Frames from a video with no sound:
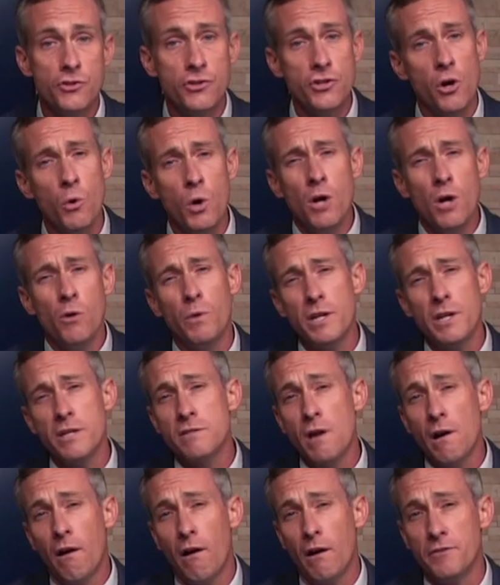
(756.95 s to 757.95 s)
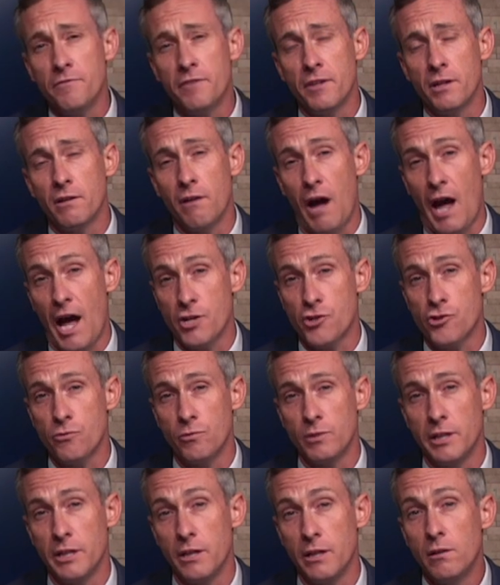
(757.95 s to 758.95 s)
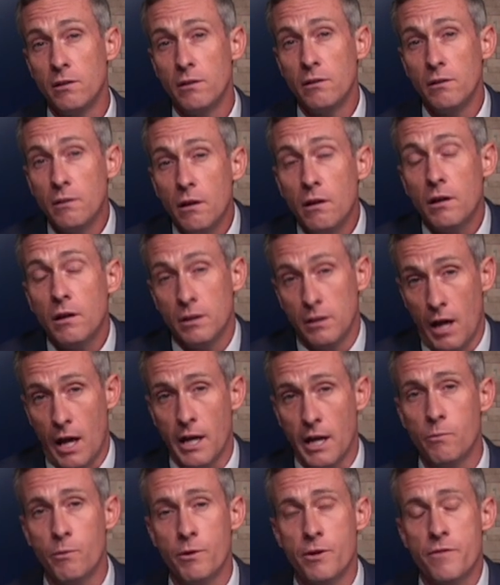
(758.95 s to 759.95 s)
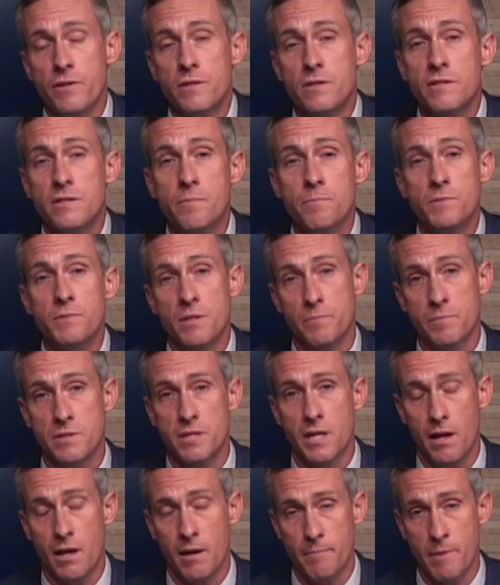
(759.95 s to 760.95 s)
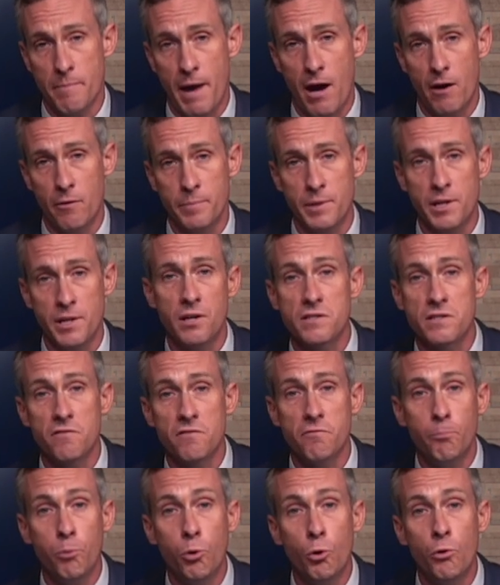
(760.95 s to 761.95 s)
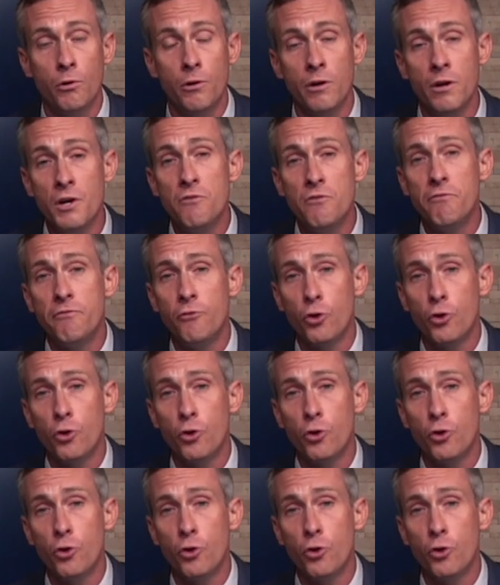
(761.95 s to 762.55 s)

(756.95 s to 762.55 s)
So, what does heart failure actually look like? What are the symptoms that come about because of poor